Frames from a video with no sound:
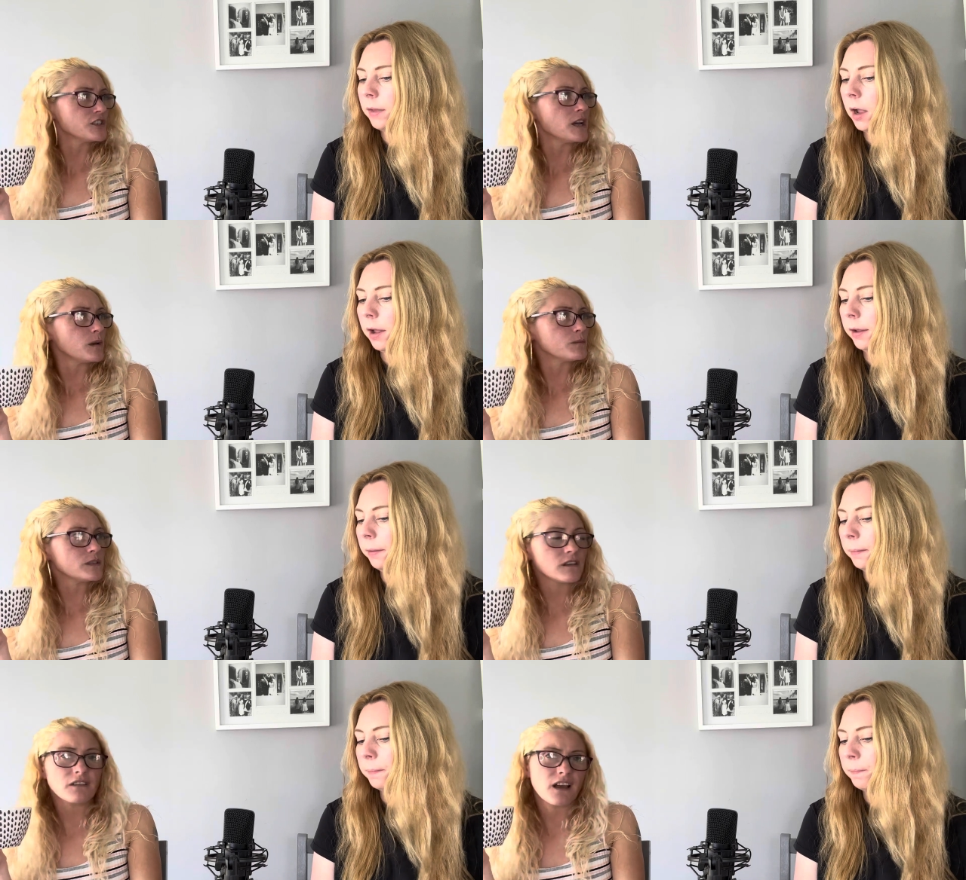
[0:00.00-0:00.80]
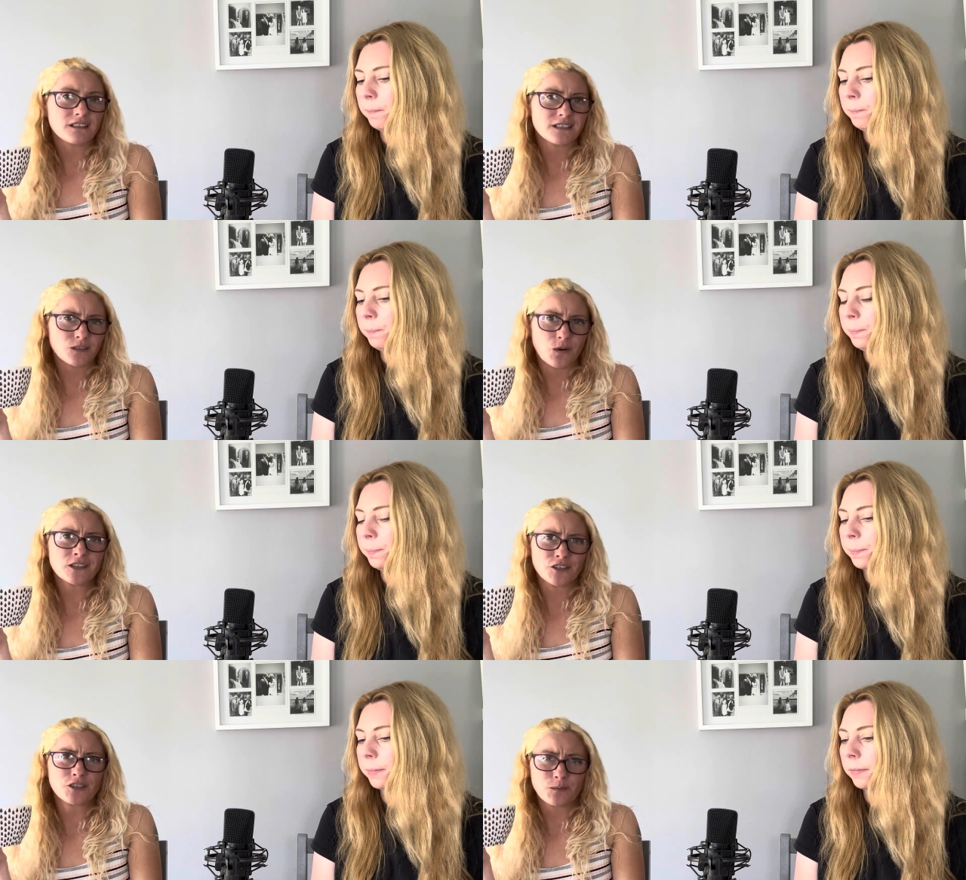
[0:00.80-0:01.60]
Speaker 1: No. So that's
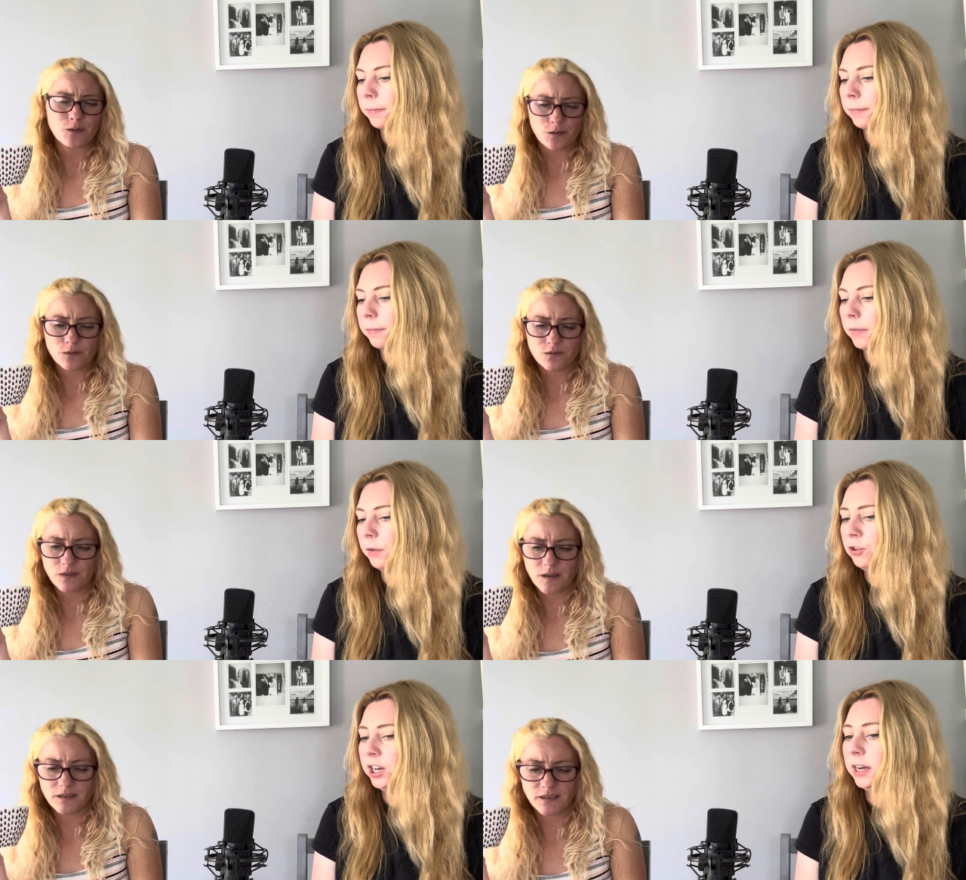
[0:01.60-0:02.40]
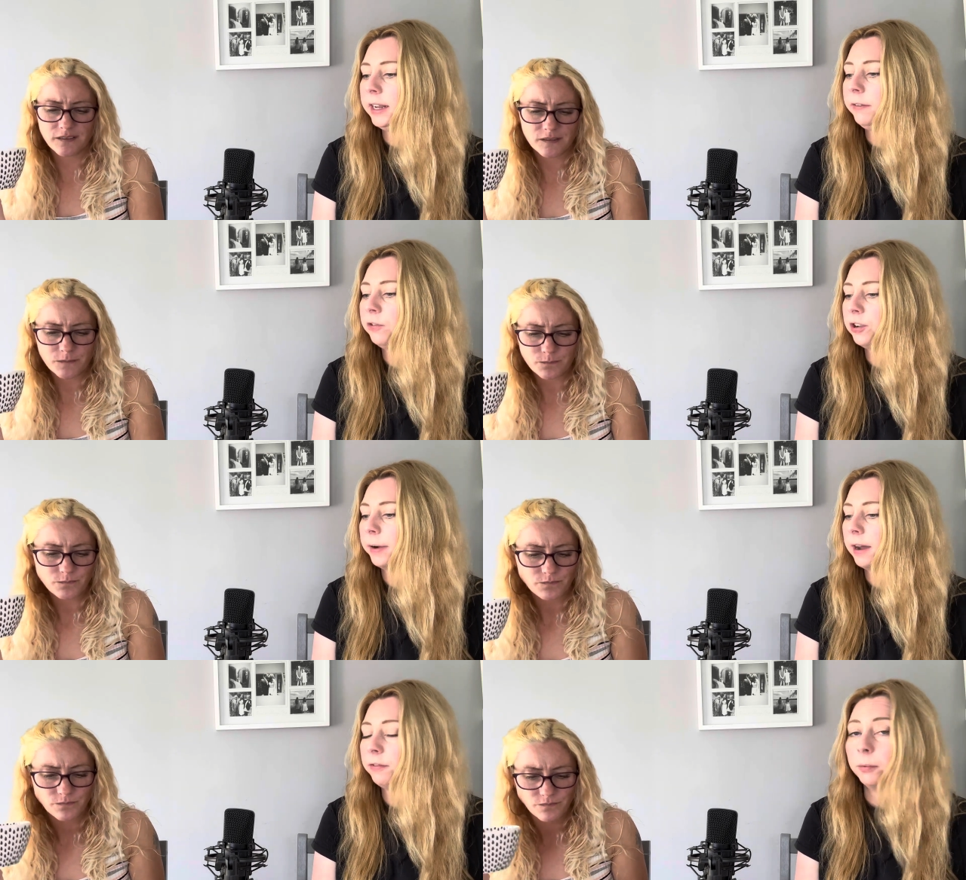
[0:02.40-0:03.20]
questionable. If she
Speaker 2: leaves, she'll
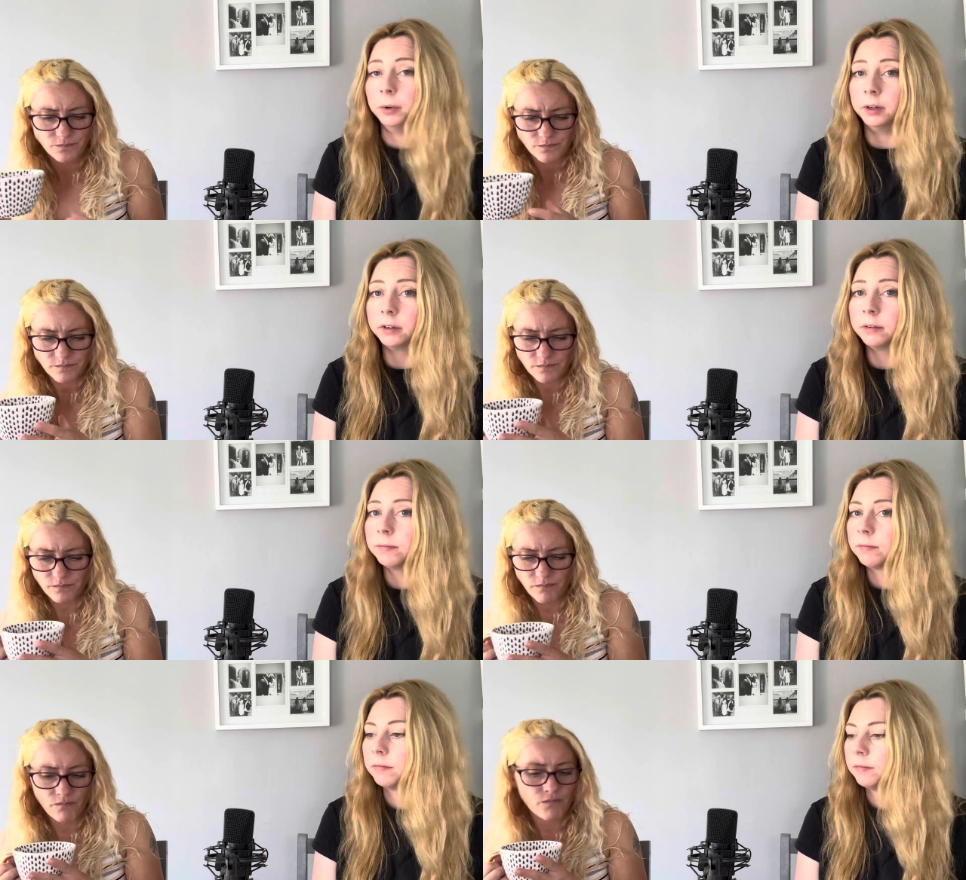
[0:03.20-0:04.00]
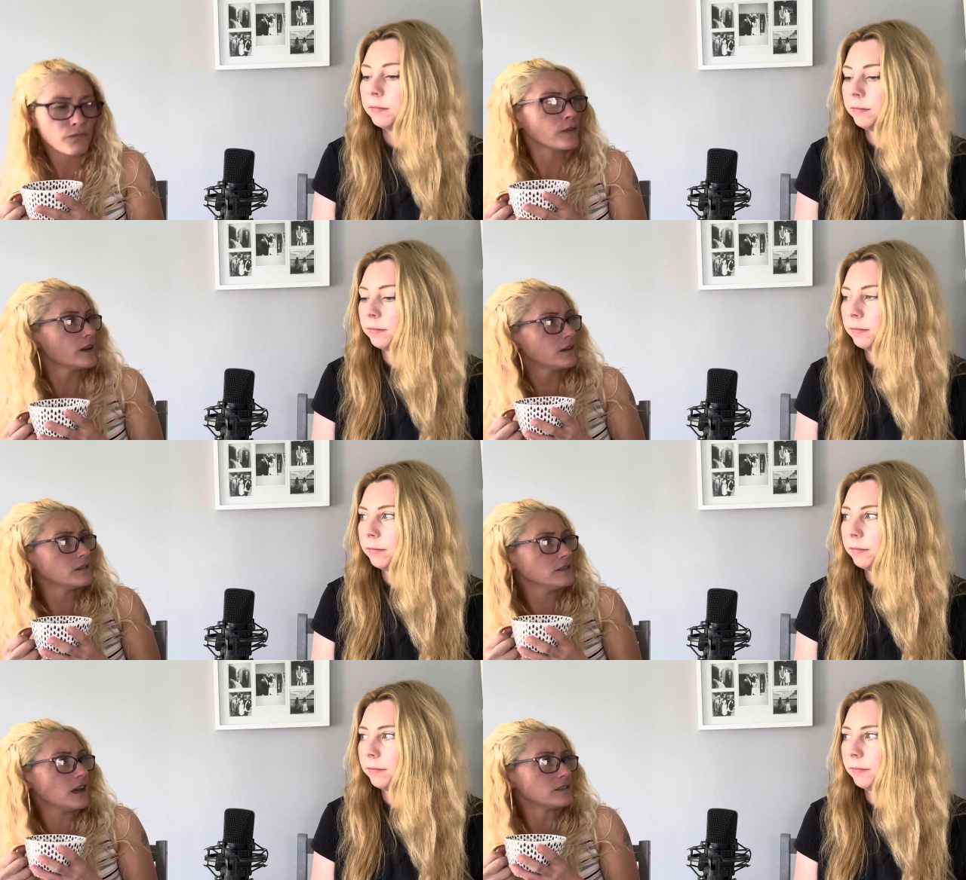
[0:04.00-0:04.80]
have to work.
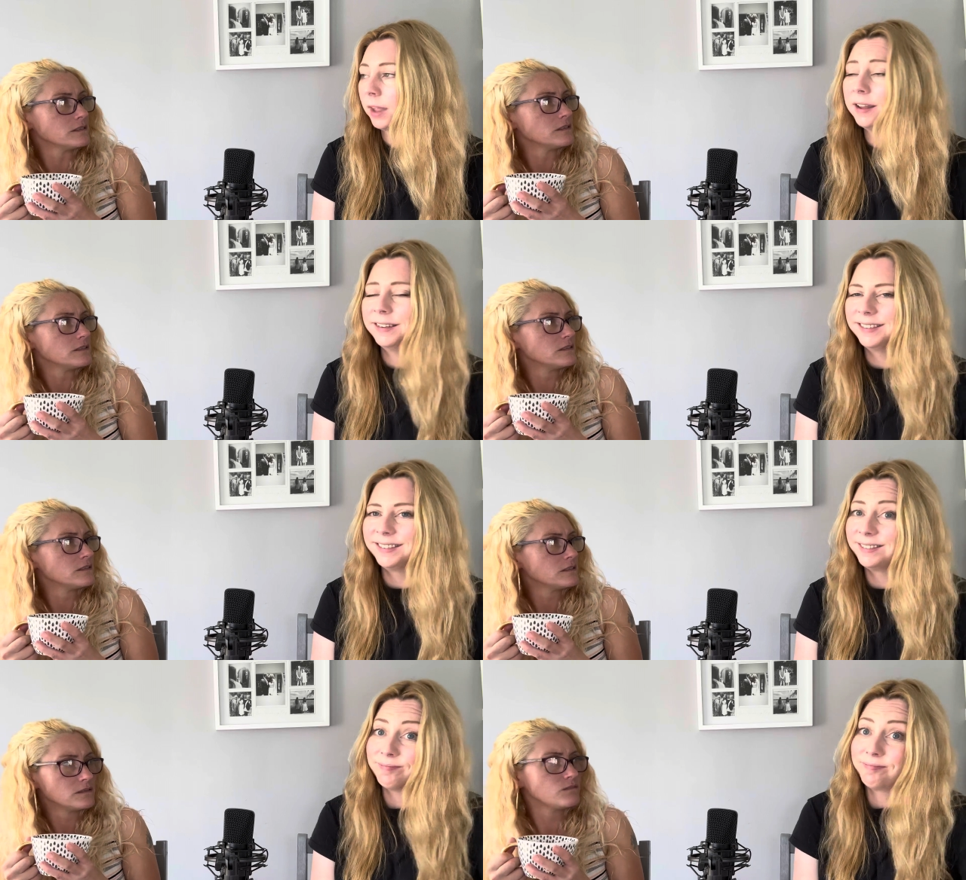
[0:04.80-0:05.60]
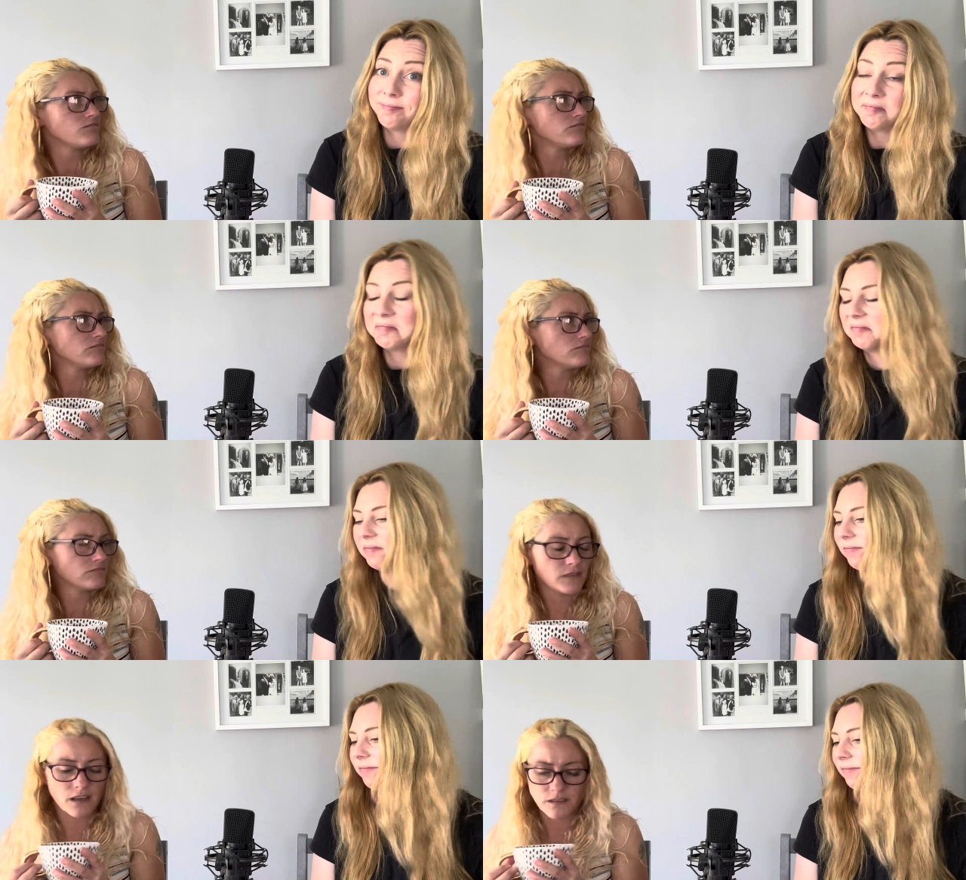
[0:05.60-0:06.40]
Speaker 1: Yeah.
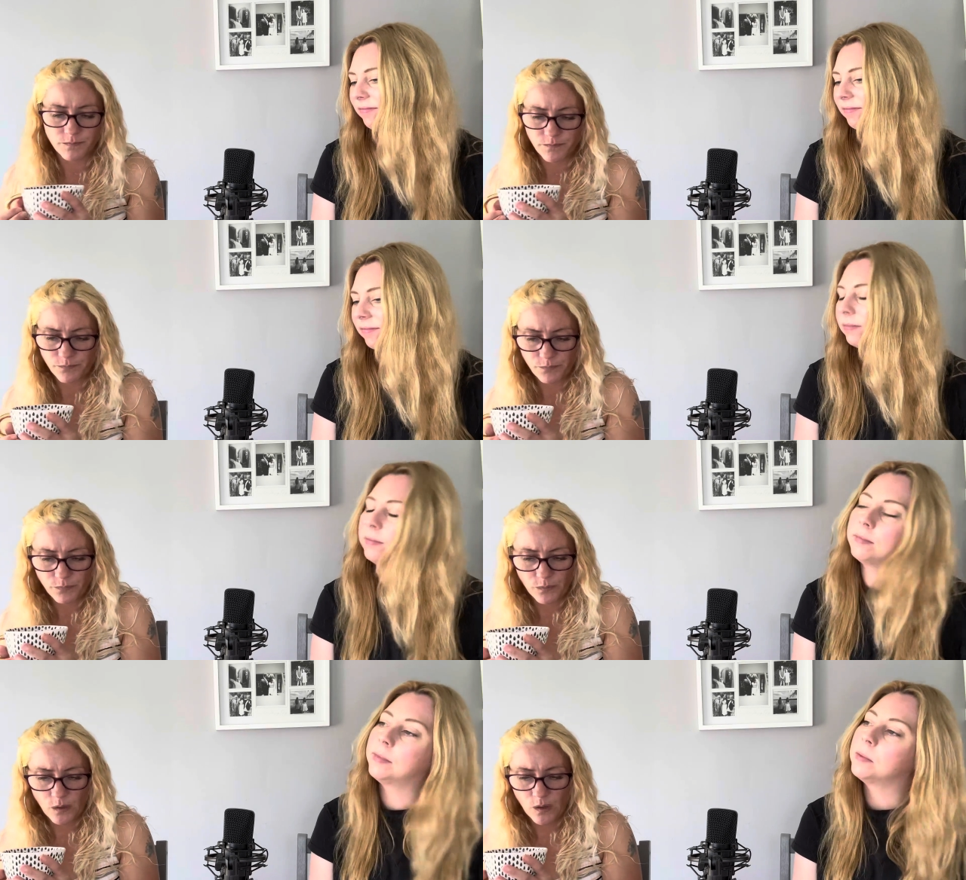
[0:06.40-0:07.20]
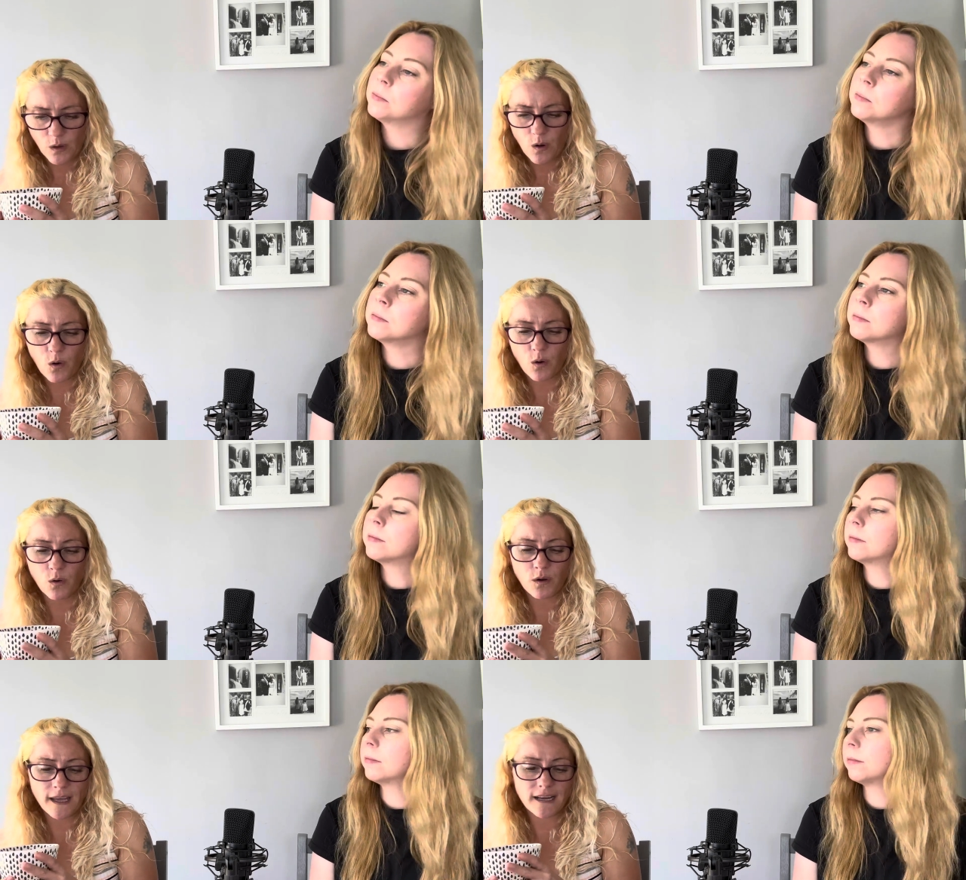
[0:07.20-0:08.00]
Yeah.
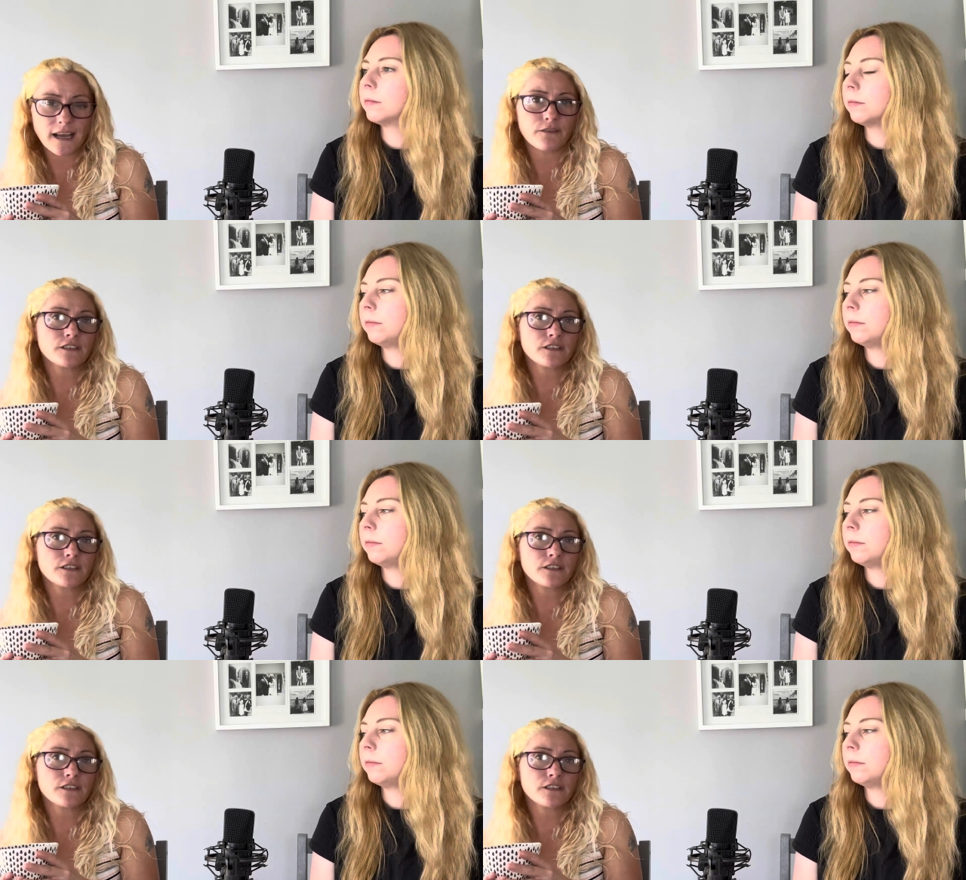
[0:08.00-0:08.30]
Or he'll have